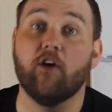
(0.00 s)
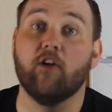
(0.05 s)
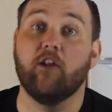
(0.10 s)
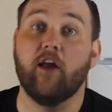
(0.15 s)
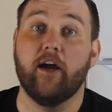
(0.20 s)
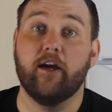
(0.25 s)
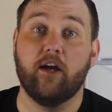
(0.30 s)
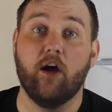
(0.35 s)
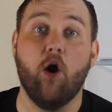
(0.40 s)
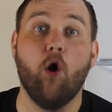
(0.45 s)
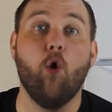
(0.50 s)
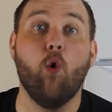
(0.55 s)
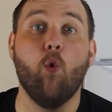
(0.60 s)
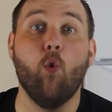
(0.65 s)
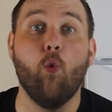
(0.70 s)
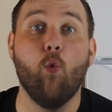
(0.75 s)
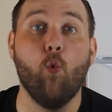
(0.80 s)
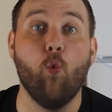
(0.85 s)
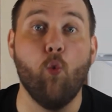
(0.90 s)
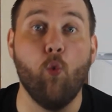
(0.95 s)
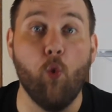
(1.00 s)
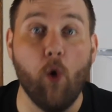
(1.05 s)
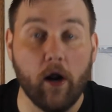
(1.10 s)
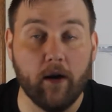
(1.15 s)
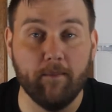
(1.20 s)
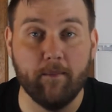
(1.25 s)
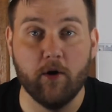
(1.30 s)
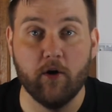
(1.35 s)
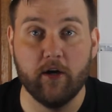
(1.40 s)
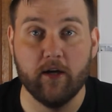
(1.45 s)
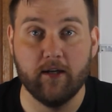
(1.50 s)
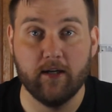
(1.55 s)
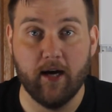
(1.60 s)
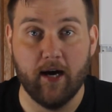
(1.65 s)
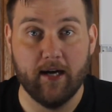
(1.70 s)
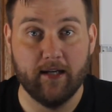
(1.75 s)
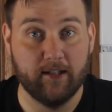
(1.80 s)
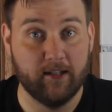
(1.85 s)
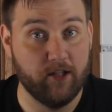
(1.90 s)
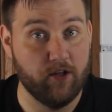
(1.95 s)
are like 1 million
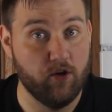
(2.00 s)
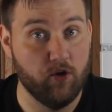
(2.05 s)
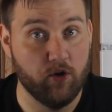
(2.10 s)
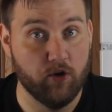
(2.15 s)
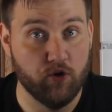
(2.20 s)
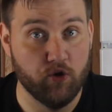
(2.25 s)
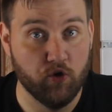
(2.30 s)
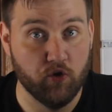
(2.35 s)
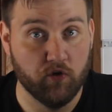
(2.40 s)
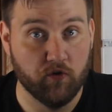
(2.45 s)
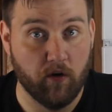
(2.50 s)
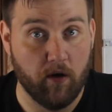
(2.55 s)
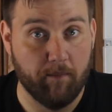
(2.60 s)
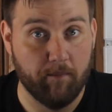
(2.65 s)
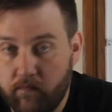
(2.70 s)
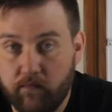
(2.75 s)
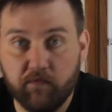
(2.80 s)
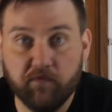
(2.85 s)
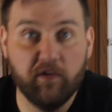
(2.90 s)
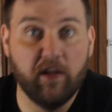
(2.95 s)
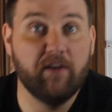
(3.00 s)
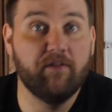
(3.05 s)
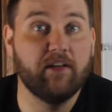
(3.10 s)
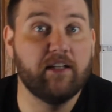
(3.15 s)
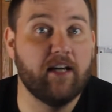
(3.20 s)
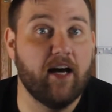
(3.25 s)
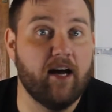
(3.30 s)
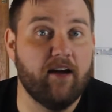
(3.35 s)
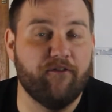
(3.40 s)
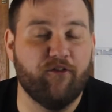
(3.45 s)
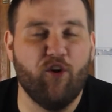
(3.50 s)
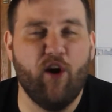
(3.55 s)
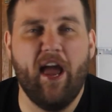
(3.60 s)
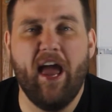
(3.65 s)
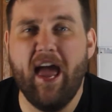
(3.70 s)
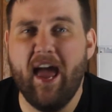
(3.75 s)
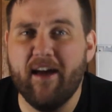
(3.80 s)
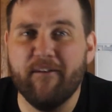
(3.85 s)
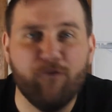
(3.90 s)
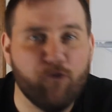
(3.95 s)
diets that you can choose from. They have a diet for
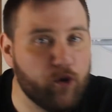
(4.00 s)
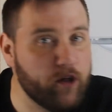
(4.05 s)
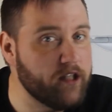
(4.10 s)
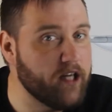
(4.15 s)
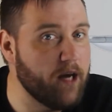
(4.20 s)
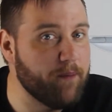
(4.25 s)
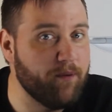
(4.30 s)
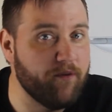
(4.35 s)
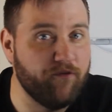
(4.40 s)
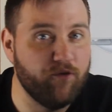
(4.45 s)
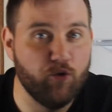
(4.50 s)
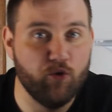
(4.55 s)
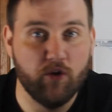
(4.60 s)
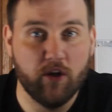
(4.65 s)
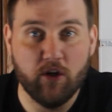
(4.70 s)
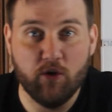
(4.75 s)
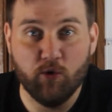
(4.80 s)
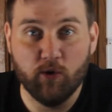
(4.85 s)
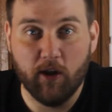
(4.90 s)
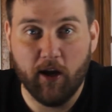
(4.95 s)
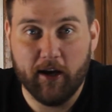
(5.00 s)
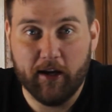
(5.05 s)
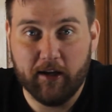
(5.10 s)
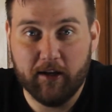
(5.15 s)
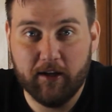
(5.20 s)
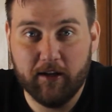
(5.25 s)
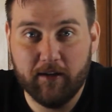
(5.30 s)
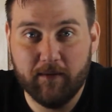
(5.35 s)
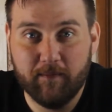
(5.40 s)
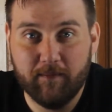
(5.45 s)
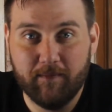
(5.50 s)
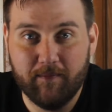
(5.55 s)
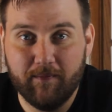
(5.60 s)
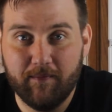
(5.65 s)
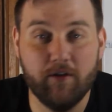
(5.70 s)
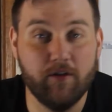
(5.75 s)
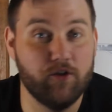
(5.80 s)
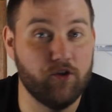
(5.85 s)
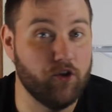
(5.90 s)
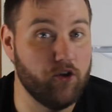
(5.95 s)
every type of food that you like.
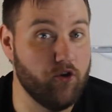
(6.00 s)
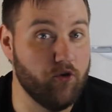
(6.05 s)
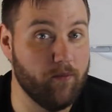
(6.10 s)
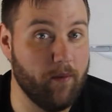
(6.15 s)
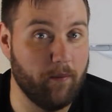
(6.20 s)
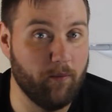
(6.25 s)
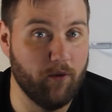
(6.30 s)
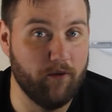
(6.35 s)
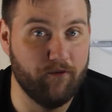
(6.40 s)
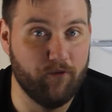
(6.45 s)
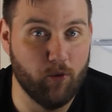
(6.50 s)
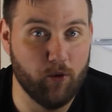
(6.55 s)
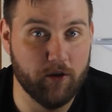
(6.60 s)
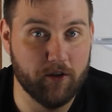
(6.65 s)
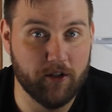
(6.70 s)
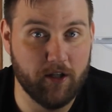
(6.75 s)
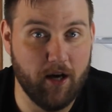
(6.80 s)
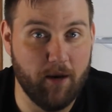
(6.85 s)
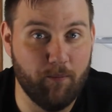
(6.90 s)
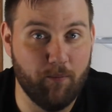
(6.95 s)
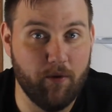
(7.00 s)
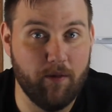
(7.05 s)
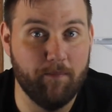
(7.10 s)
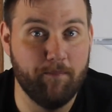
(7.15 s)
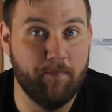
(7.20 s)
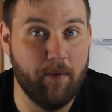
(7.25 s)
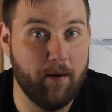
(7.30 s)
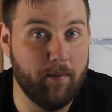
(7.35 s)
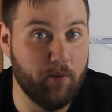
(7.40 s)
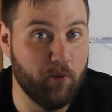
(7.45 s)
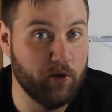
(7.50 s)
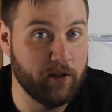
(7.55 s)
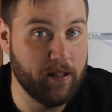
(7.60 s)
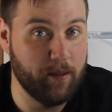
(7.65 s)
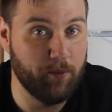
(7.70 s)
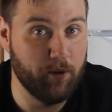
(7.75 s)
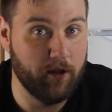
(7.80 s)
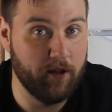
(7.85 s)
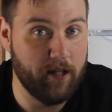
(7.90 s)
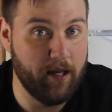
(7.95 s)
So do you remember in Forrest Gump when Bubba was
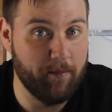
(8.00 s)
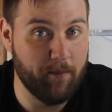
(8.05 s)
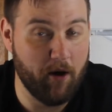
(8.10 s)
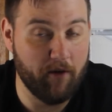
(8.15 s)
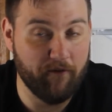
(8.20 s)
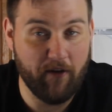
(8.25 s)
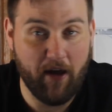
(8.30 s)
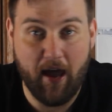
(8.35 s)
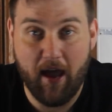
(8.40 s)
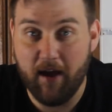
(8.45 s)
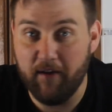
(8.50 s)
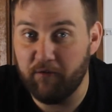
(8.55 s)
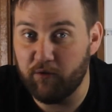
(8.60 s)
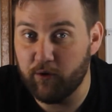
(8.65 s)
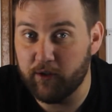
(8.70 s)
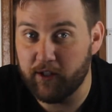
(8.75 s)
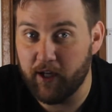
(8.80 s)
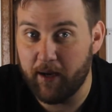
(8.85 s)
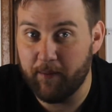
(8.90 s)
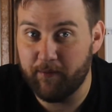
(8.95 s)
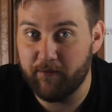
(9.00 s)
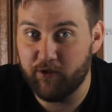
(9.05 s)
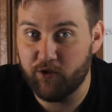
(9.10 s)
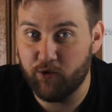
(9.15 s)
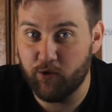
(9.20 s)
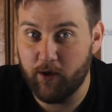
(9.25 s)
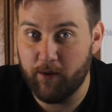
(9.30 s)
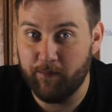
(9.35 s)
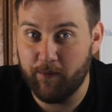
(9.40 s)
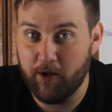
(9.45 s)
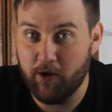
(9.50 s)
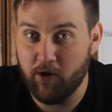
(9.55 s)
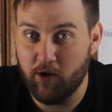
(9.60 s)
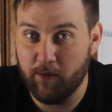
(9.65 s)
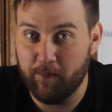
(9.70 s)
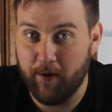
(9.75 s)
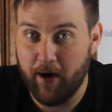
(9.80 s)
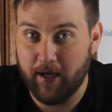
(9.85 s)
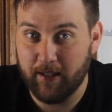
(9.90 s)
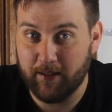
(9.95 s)
able to name off every type of shrimp that you
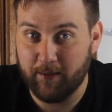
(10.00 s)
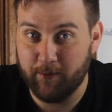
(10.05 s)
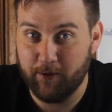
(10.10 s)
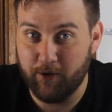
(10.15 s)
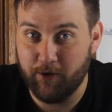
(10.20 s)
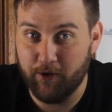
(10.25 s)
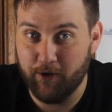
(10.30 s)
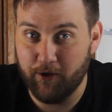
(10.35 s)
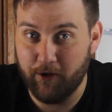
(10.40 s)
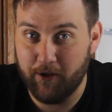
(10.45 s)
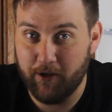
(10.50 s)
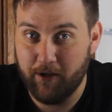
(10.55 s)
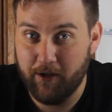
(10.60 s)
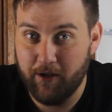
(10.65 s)
could possibly cook,